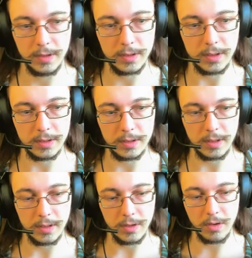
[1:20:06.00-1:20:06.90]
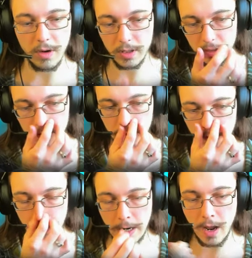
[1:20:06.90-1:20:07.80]
this is not
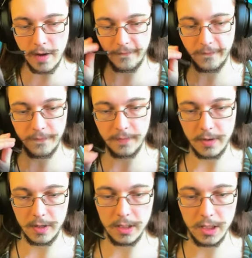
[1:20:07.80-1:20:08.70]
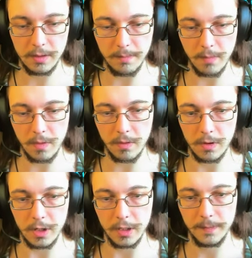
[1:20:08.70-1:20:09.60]
enough. I need
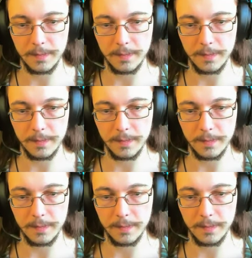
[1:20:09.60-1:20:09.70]
more.